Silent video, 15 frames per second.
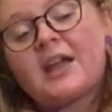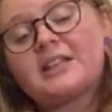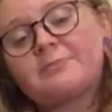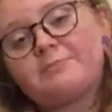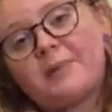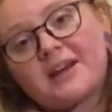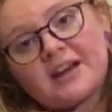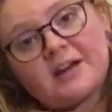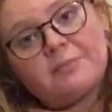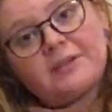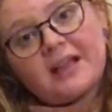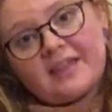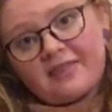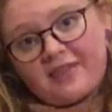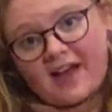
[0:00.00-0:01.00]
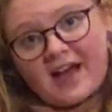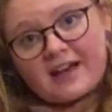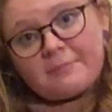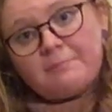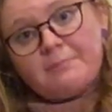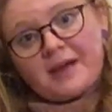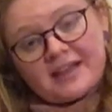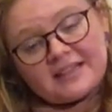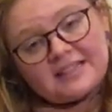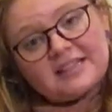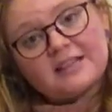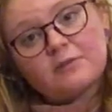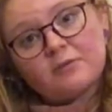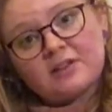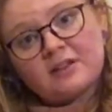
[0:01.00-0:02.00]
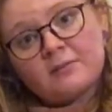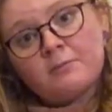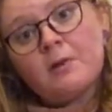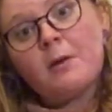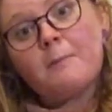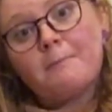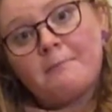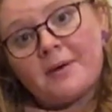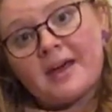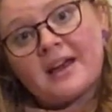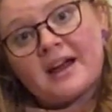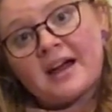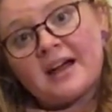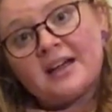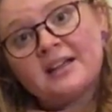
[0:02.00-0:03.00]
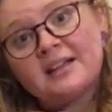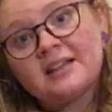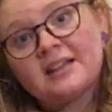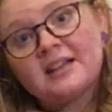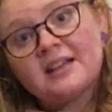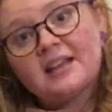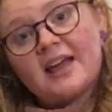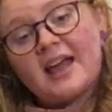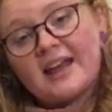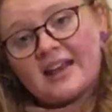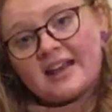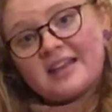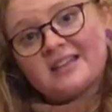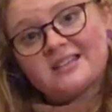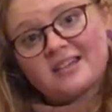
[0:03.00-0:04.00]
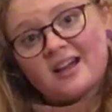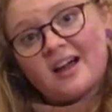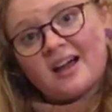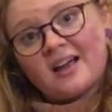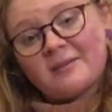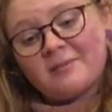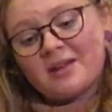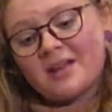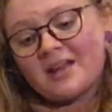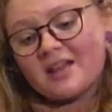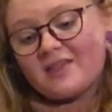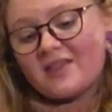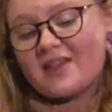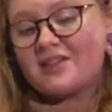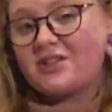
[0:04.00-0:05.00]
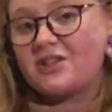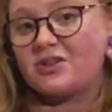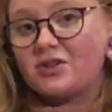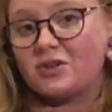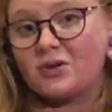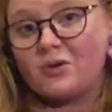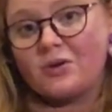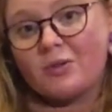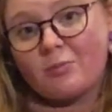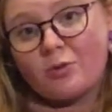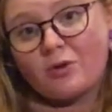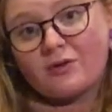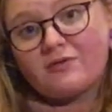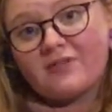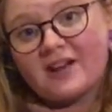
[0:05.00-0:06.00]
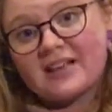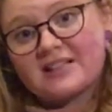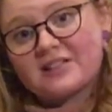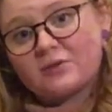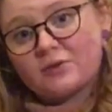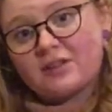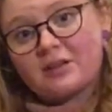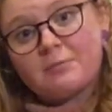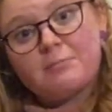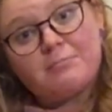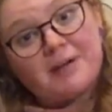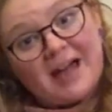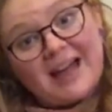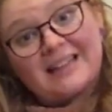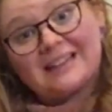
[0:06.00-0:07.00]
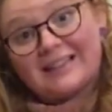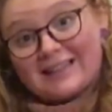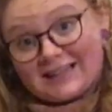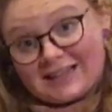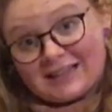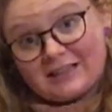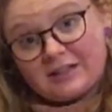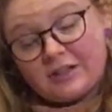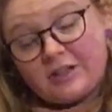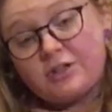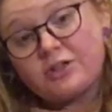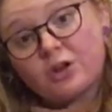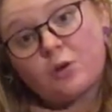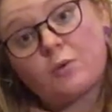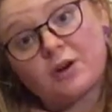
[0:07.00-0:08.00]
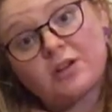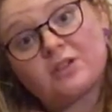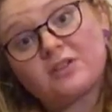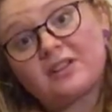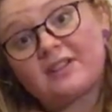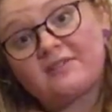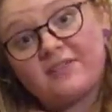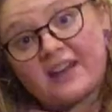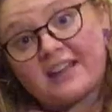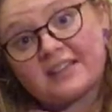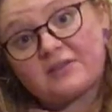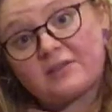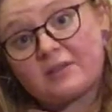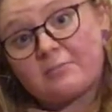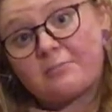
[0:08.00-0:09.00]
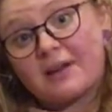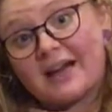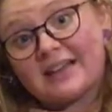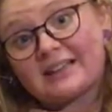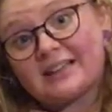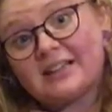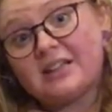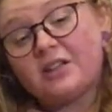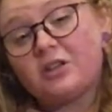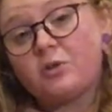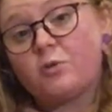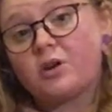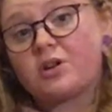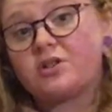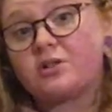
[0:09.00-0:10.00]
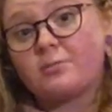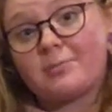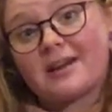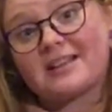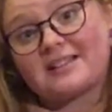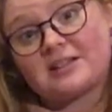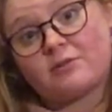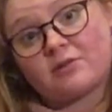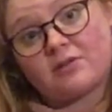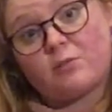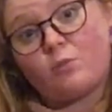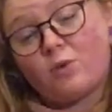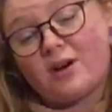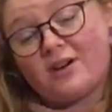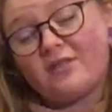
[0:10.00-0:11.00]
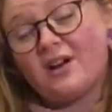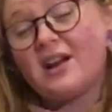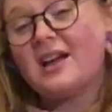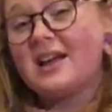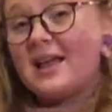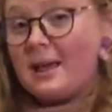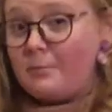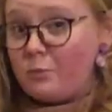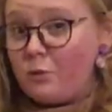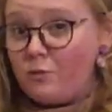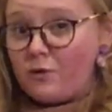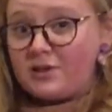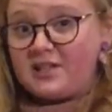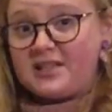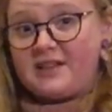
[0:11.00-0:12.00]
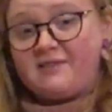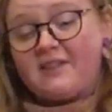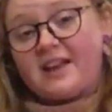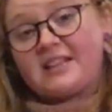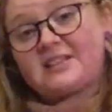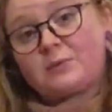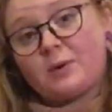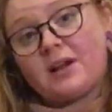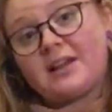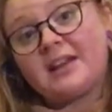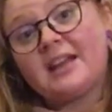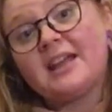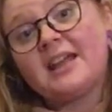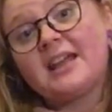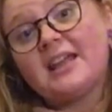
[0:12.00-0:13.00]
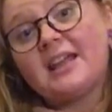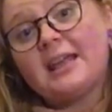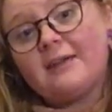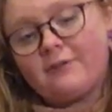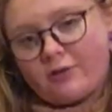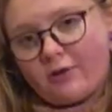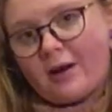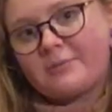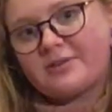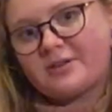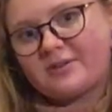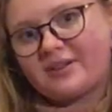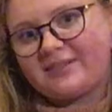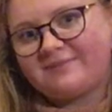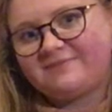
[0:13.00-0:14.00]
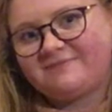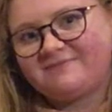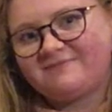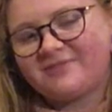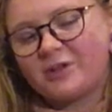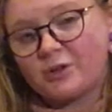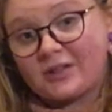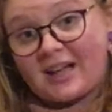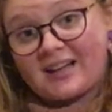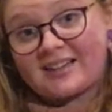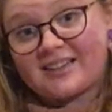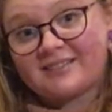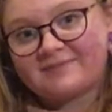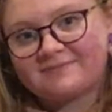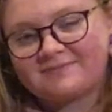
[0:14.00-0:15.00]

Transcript: It's better to play that basic rhythm better and in time than to do the more advanced rhythm badly. You don't want to do the advanced rhythm badly. You want to do the basic rhythm well and move on to the advanced one if you're up to it. Good luck.